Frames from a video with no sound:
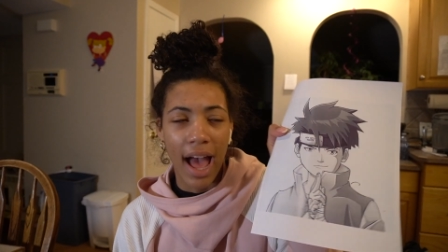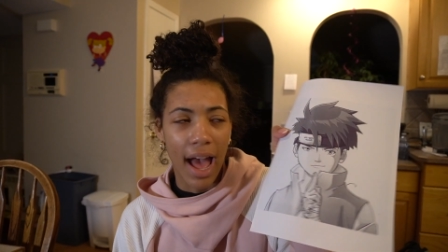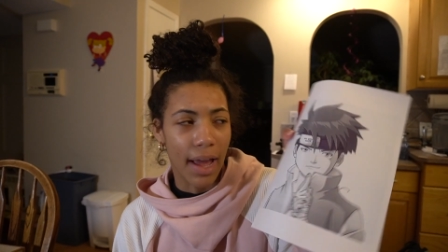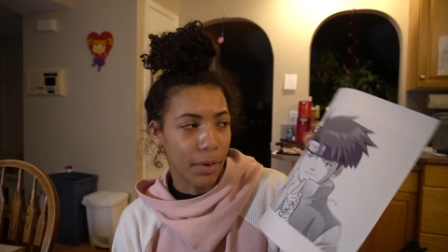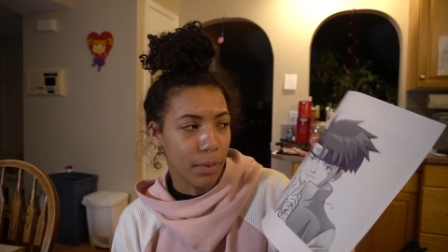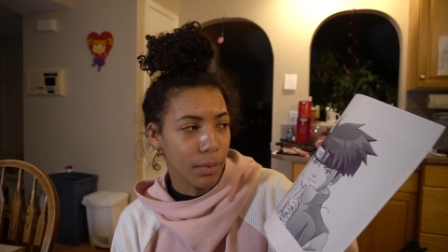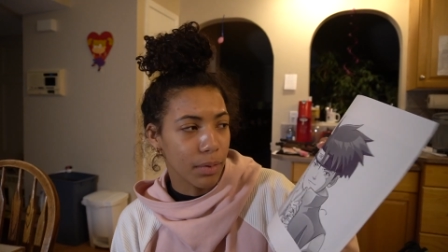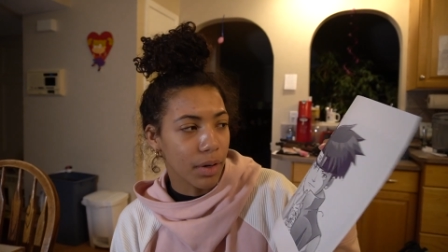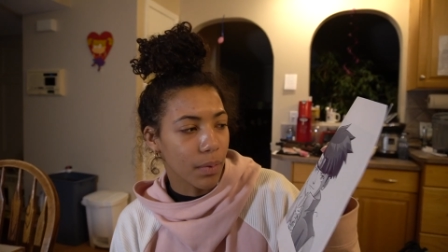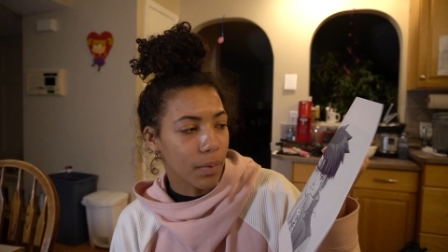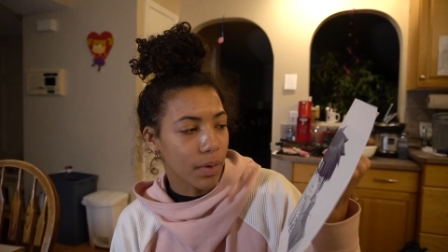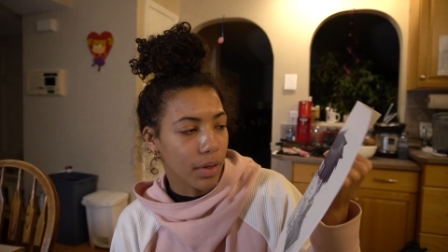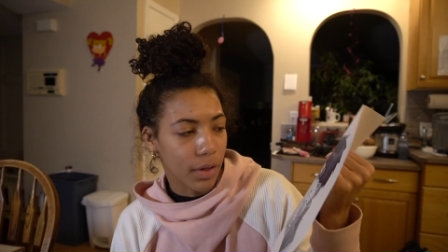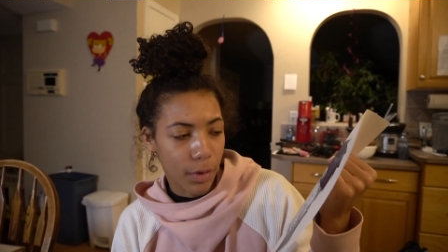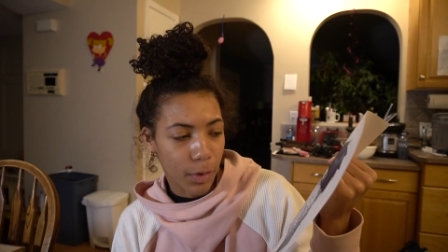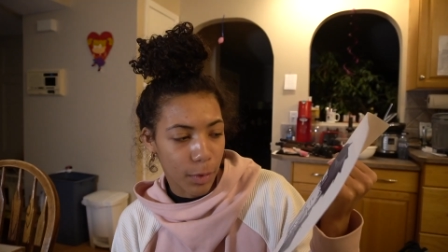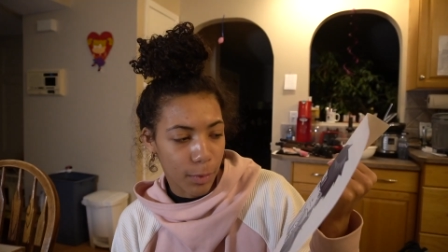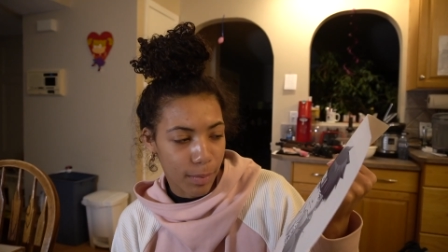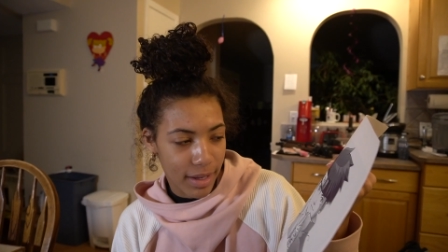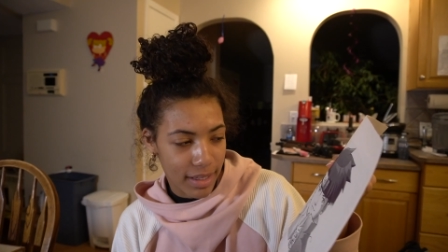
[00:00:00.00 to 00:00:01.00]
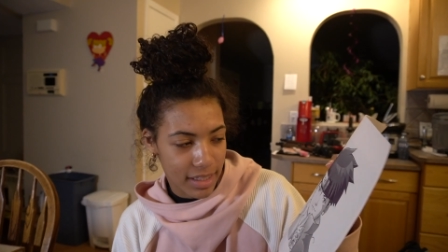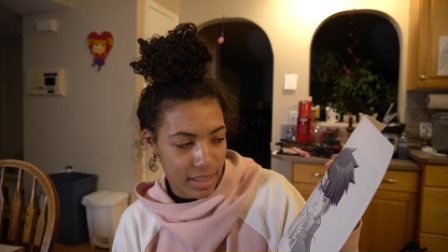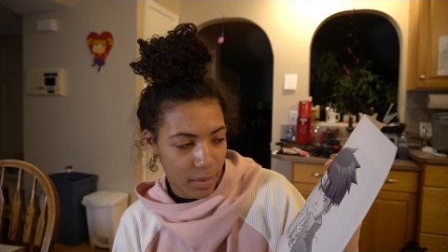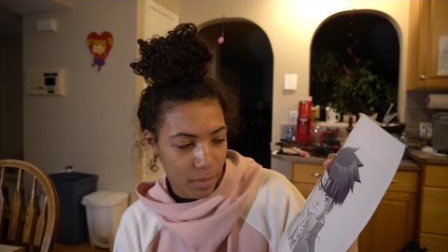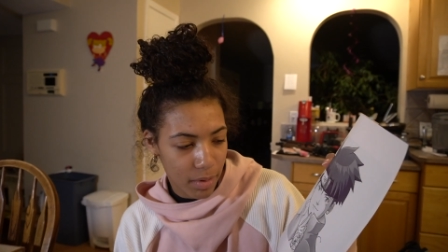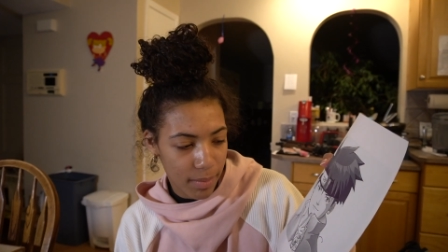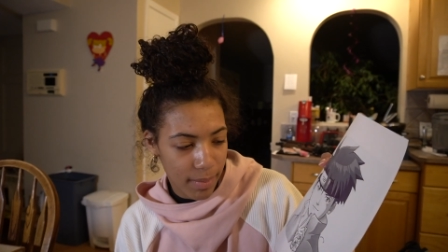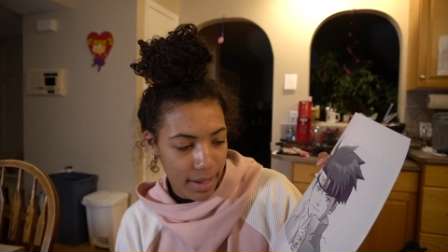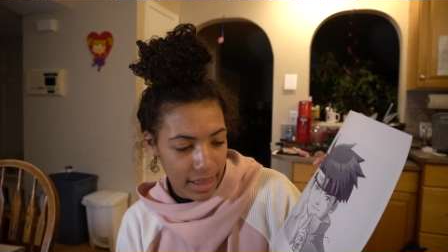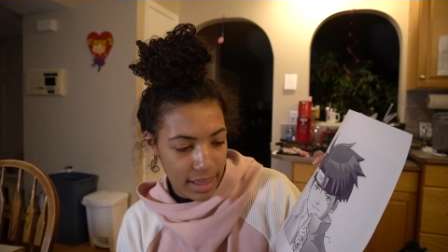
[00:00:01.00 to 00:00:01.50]
I don't know who, but
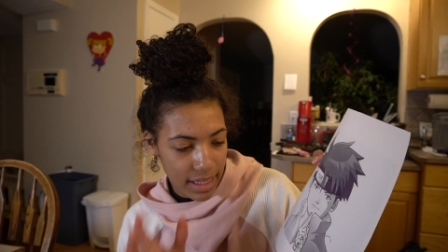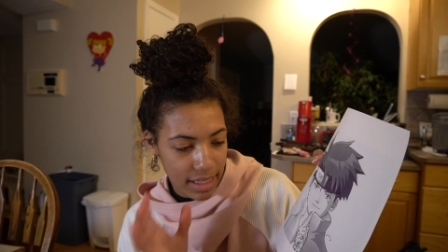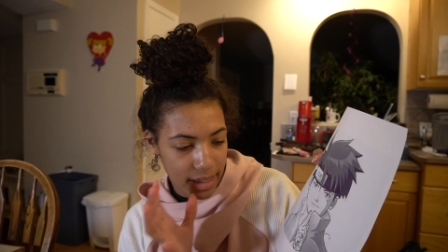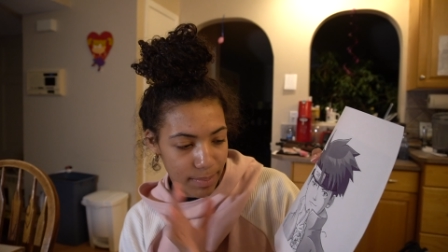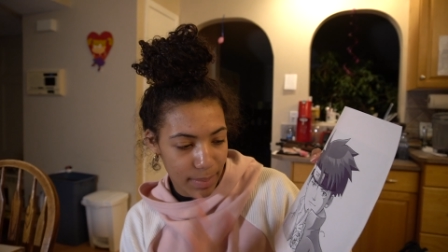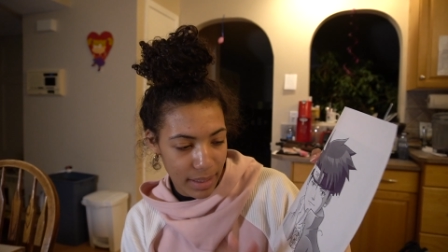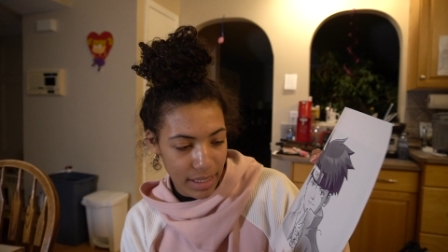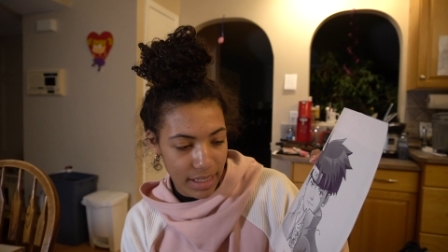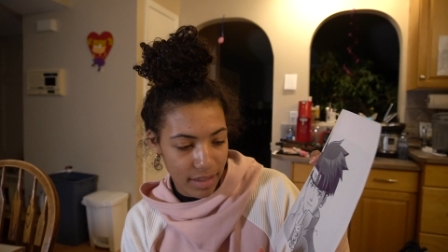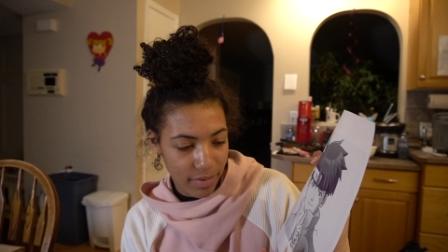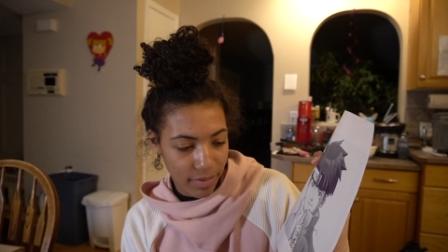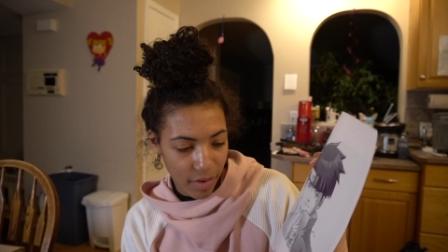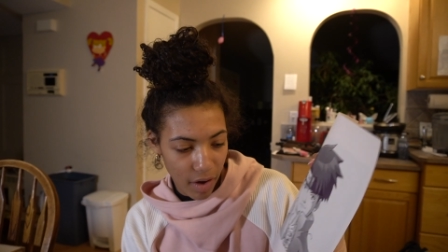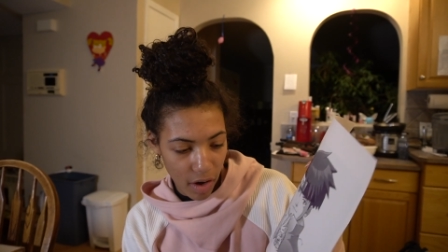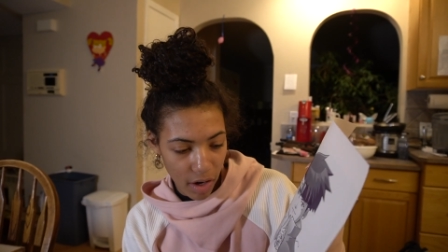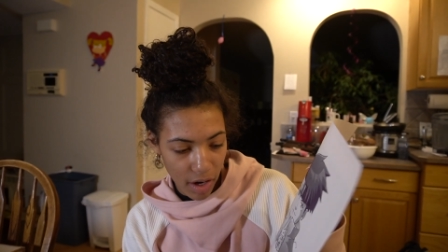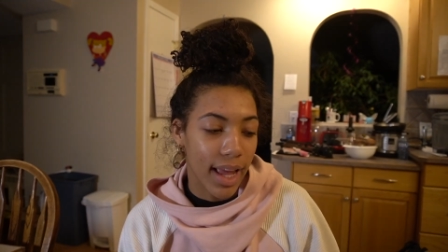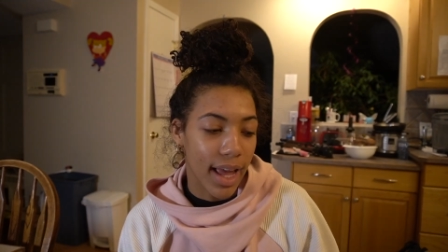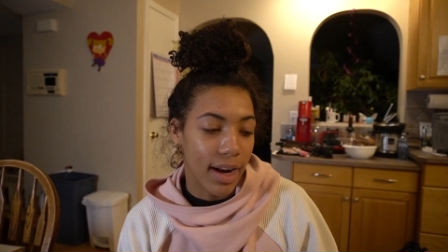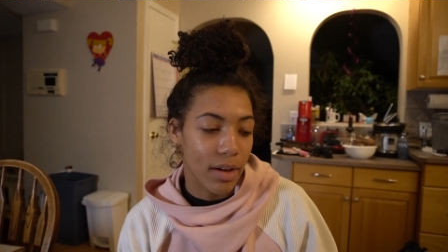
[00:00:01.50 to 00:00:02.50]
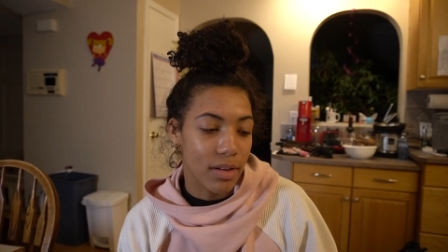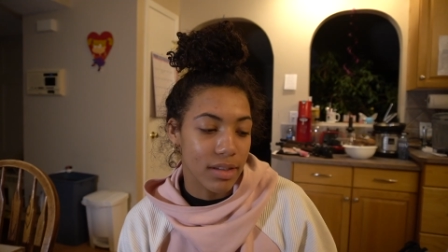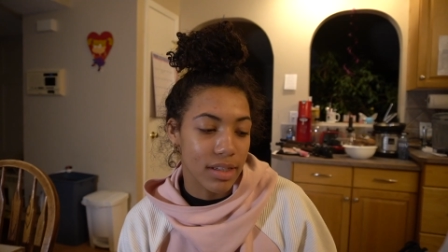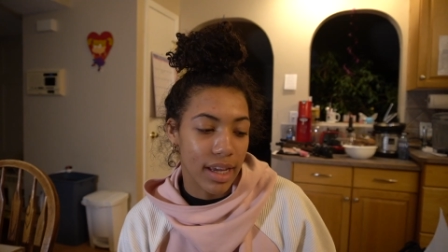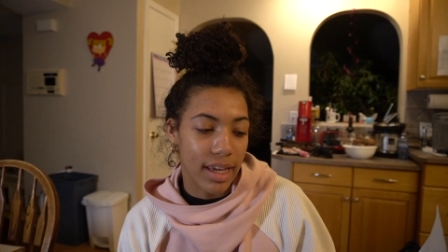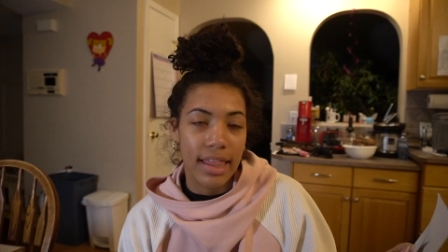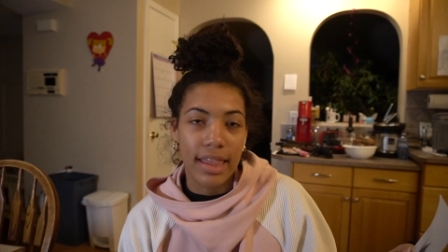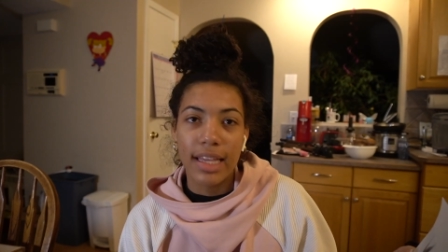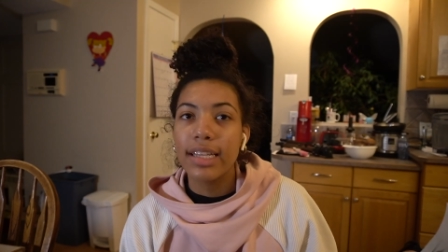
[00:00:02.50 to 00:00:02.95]
someone made this piece of art and I was like,